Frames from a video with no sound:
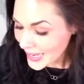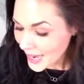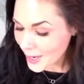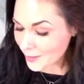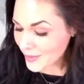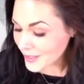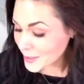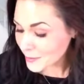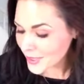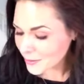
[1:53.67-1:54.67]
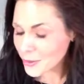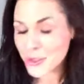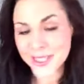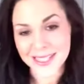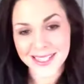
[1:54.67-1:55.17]
There's some little
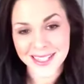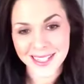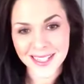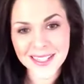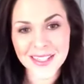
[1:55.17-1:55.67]
tricks to this.